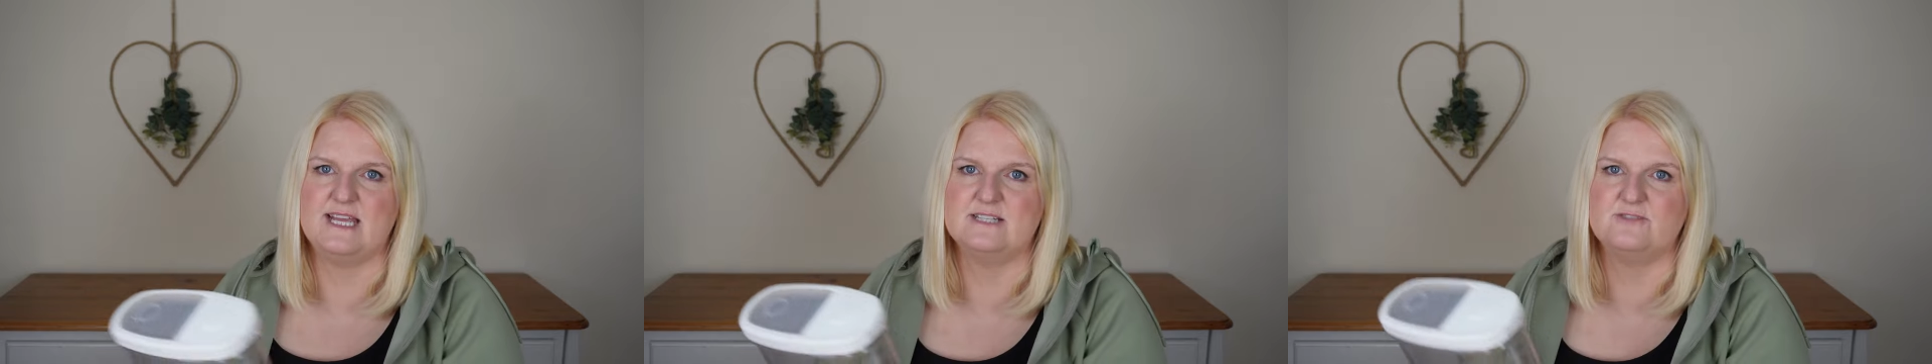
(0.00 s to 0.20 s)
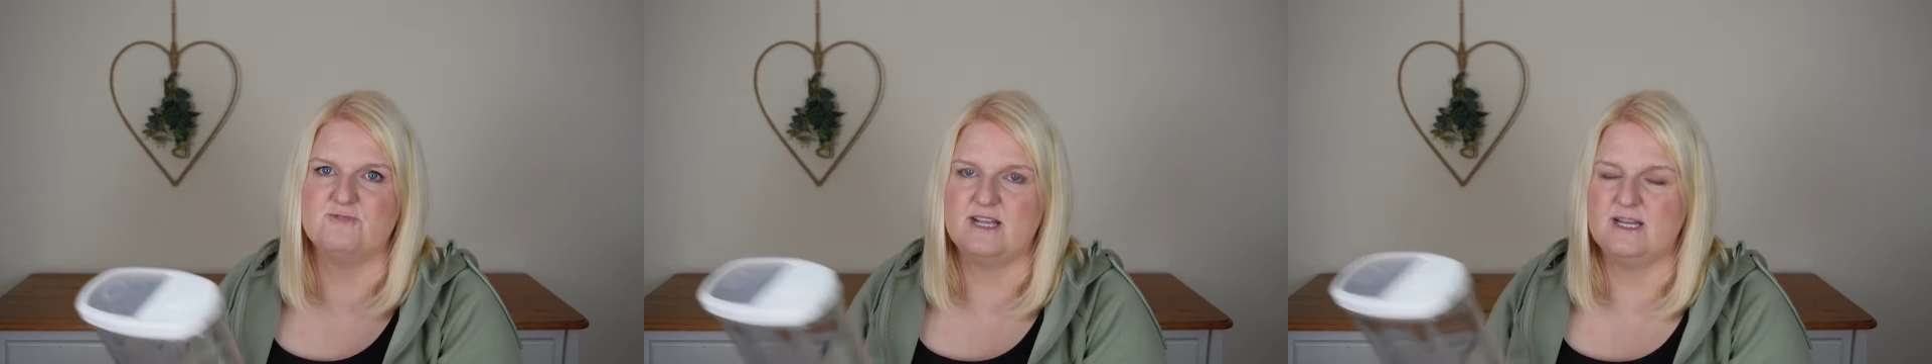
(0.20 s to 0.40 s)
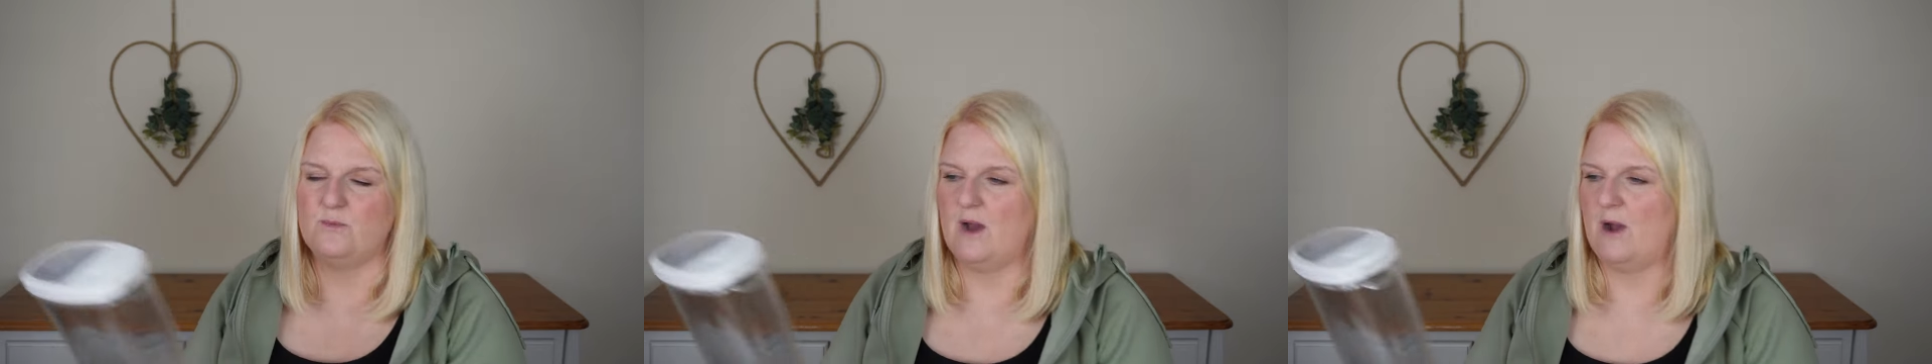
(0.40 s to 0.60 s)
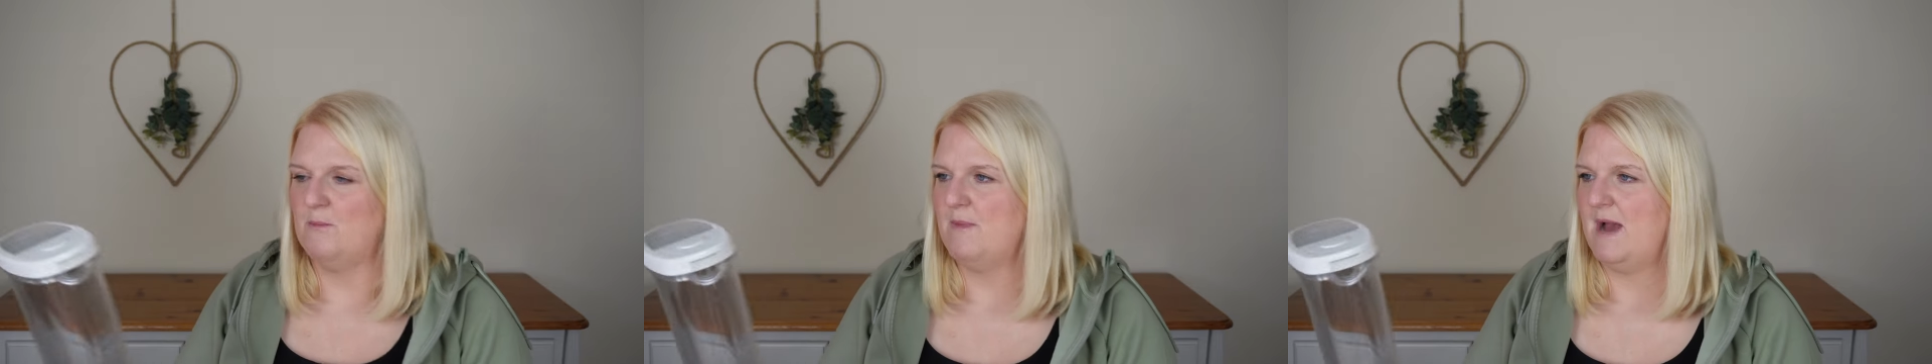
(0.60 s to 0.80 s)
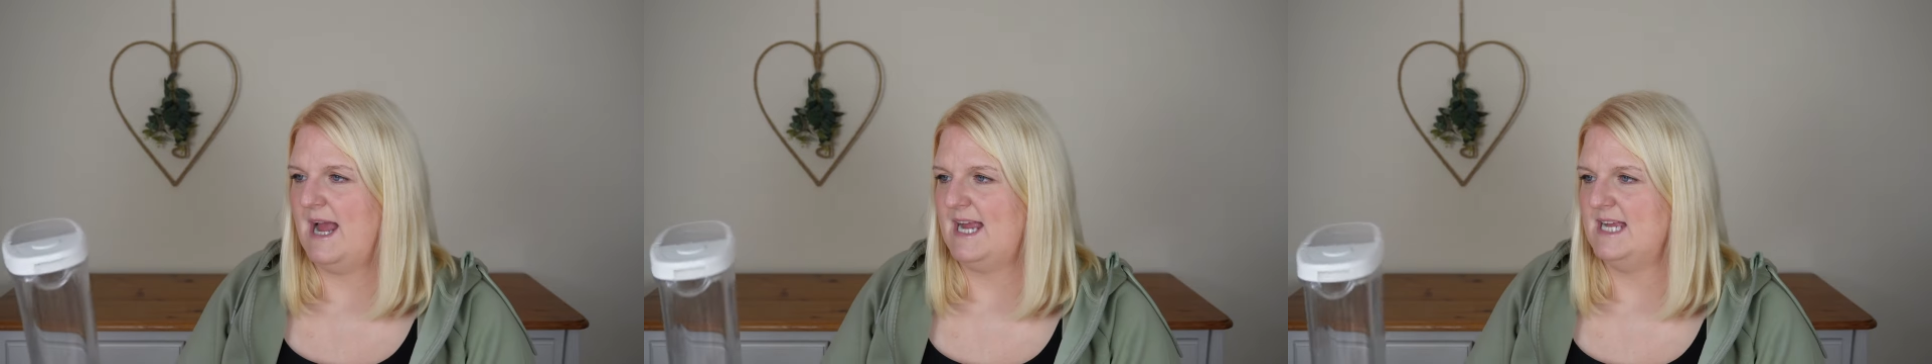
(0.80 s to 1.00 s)
is really well
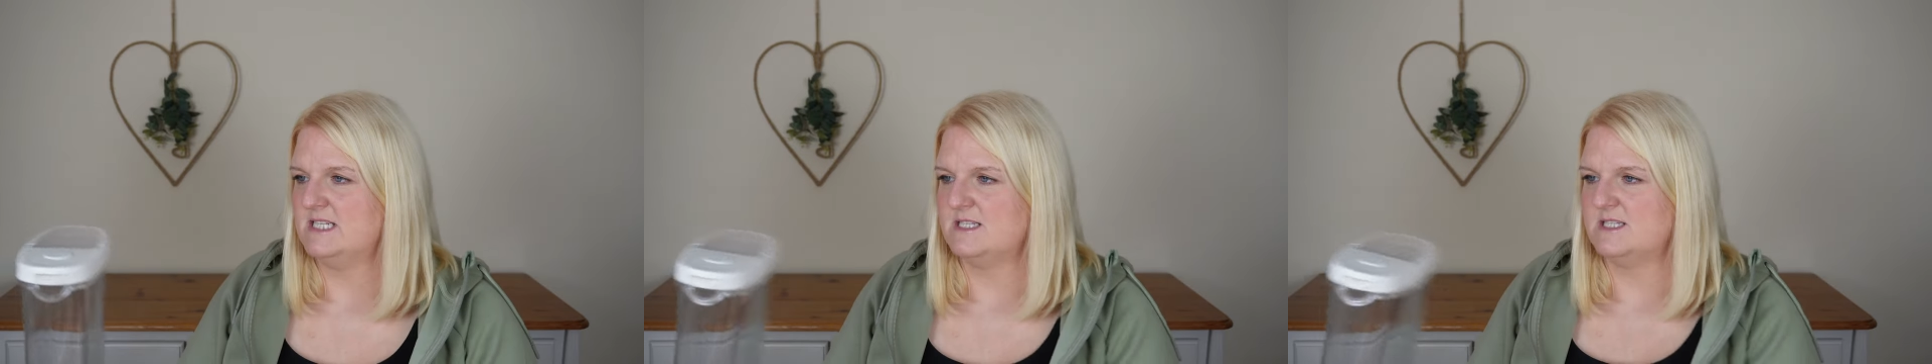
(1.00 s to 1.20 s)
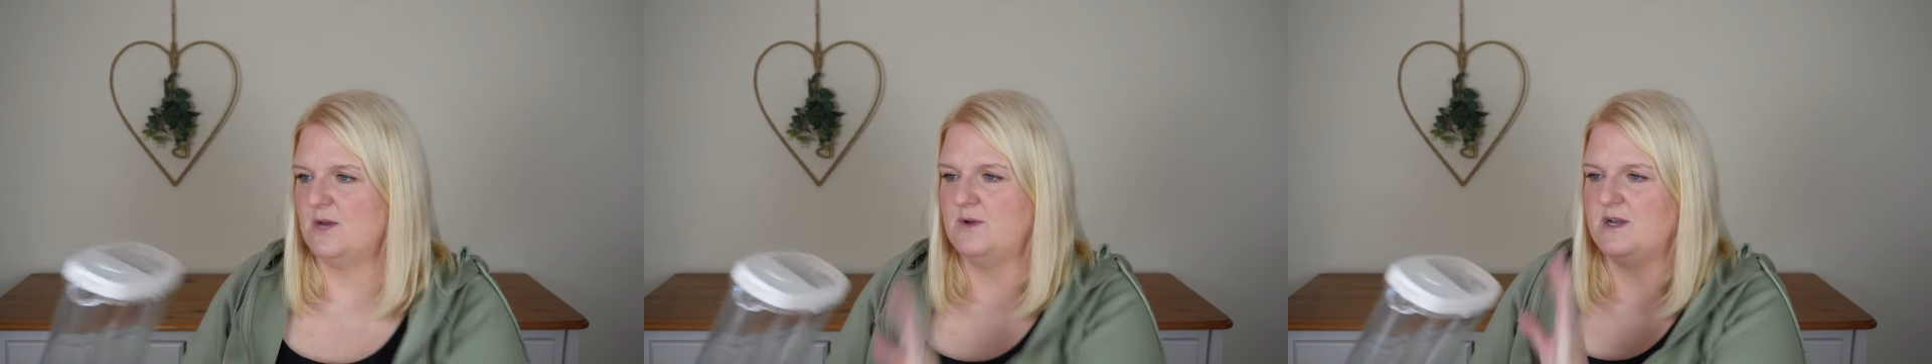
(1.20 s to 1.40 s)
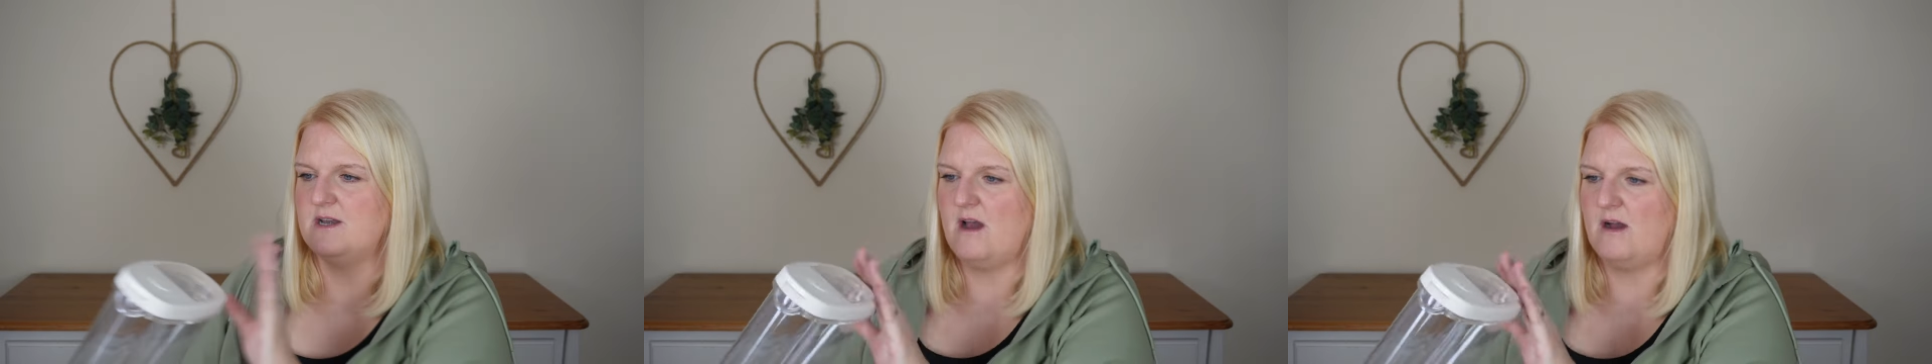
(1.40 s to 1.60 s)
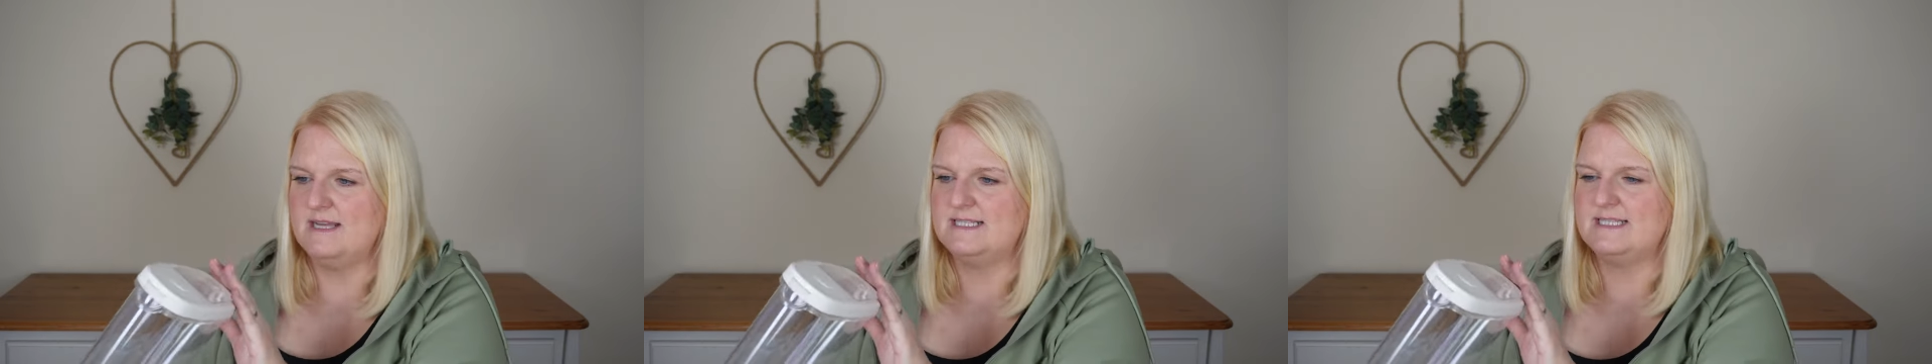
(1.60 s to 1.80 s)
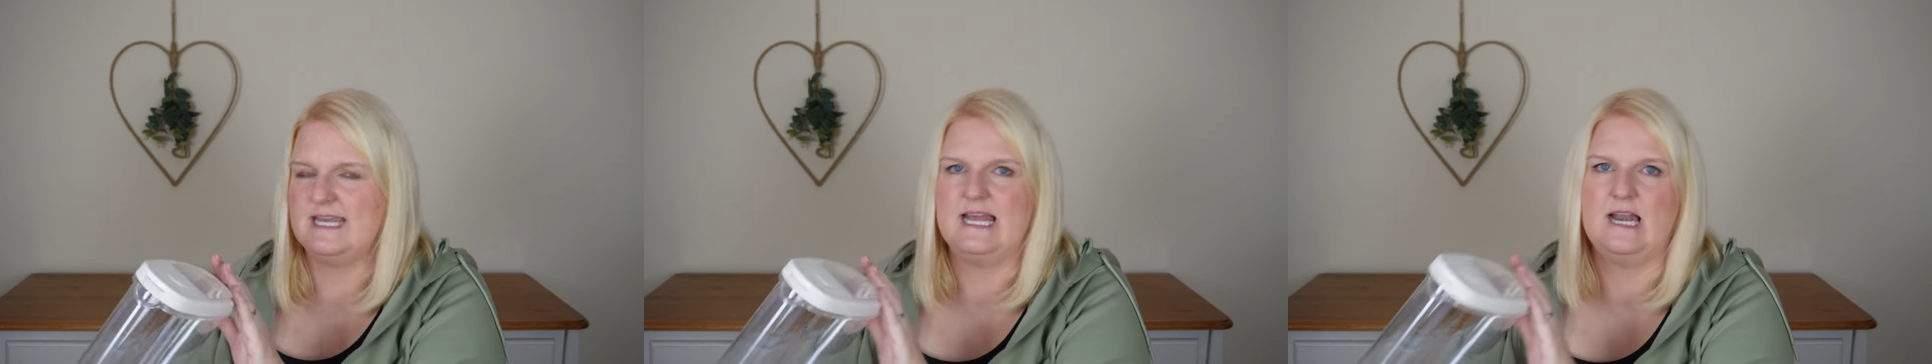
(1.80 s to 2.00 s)
made. So a
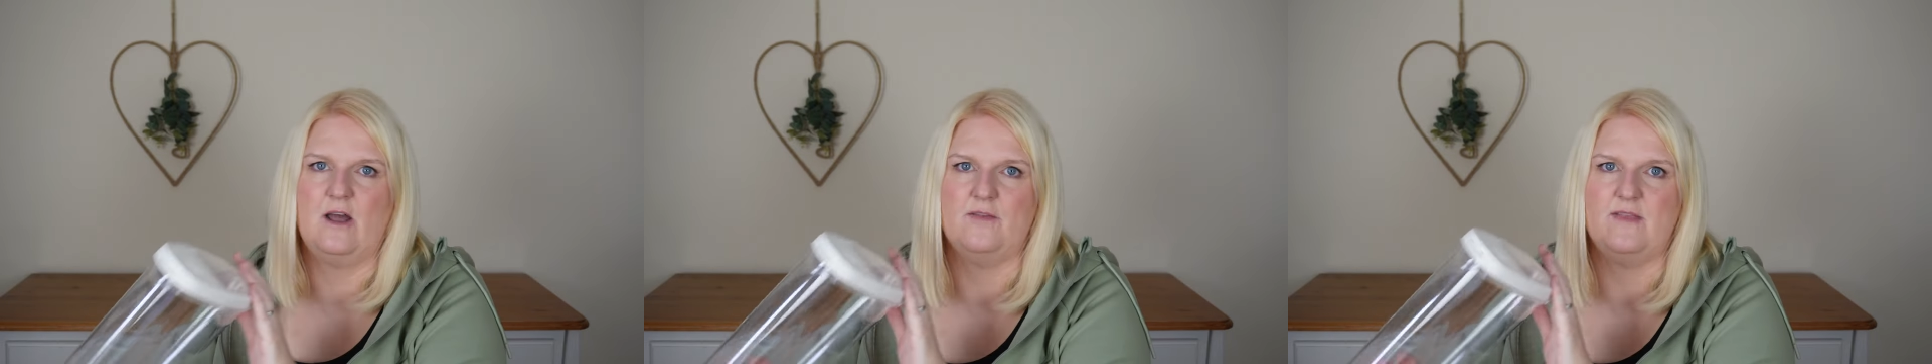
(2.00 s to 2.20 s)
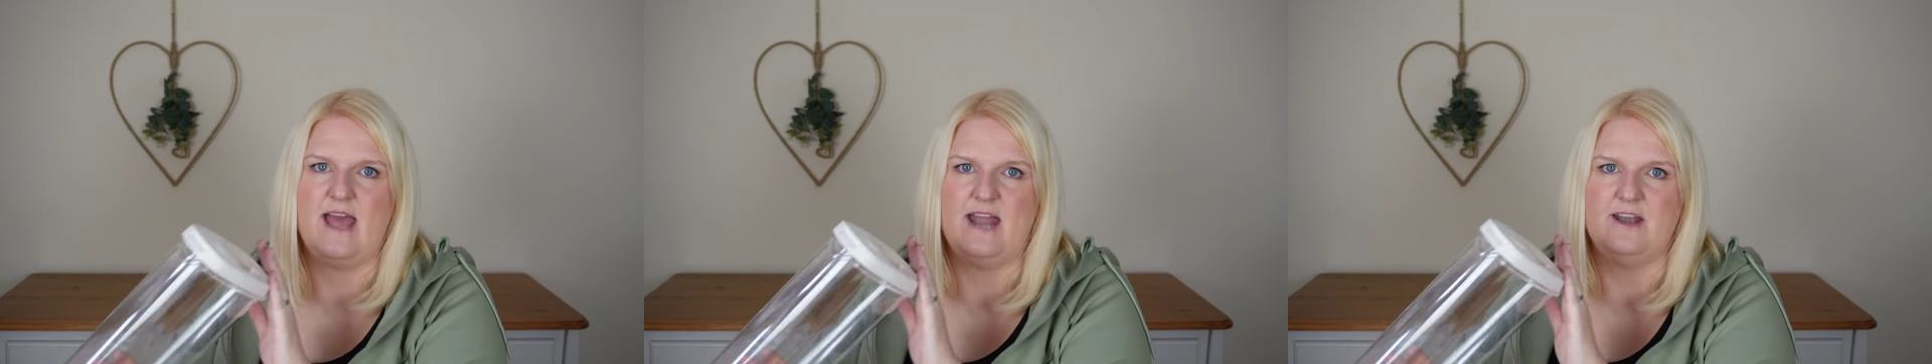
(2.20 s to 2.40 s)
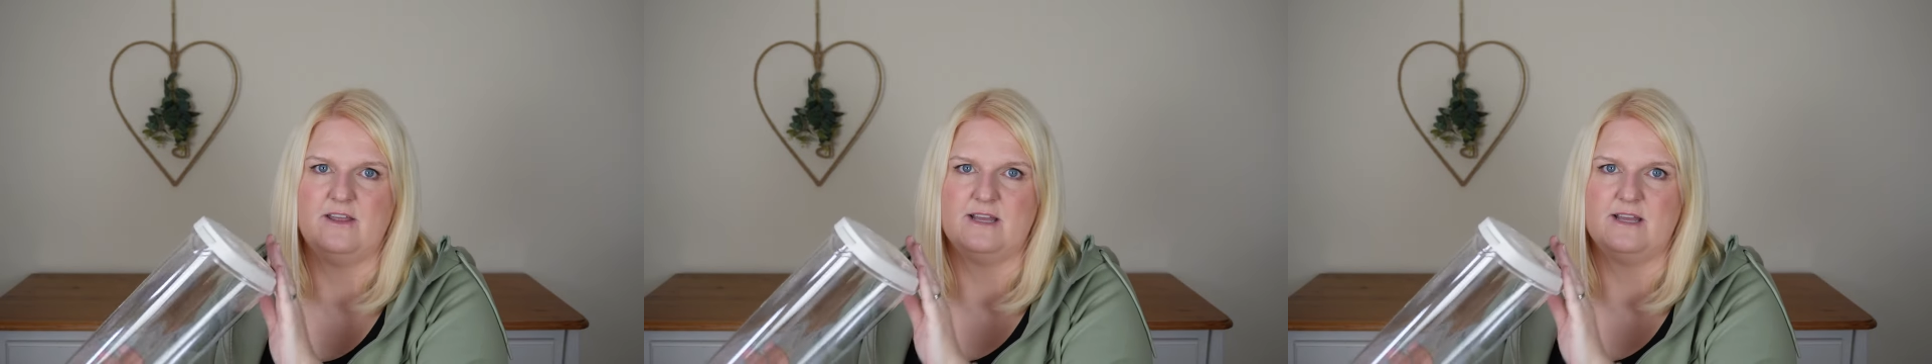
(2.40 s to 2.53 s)
nice seal on there,